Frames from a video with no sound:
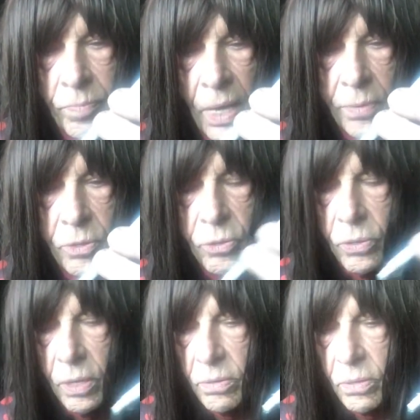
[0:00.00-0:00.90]
after 2
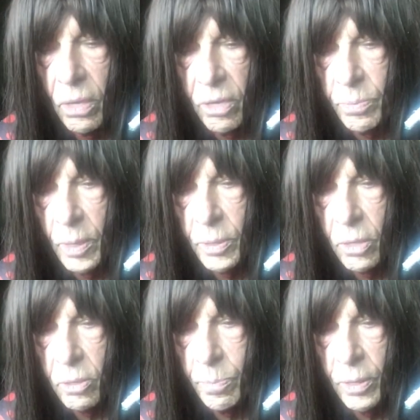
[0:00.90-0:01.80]
days in the hospital,
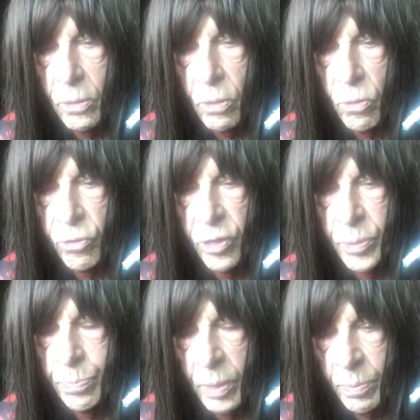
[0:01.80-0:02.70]
Dr. Peter Kokoshnik
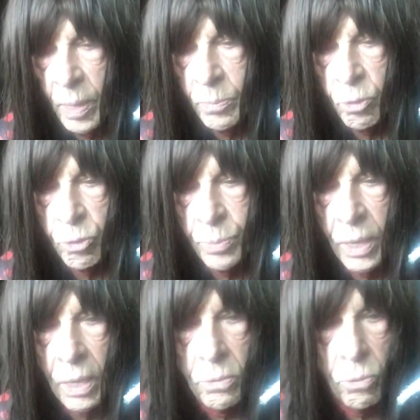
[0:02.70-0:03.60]
picked me up, took me to
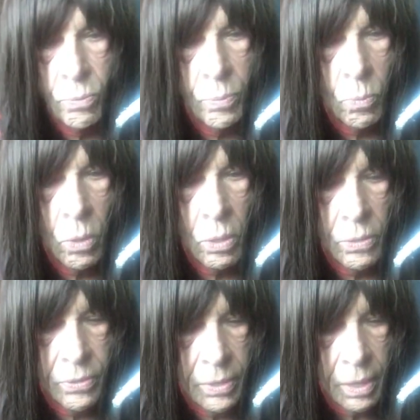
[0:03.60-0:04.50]
Handorf and
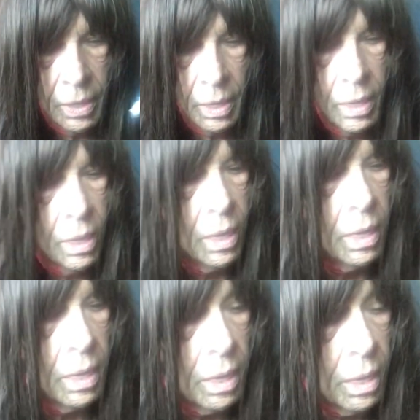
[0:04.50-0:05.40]
Wallersee.
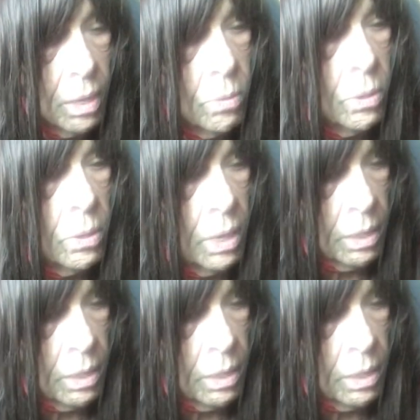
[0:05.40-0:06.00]
Or I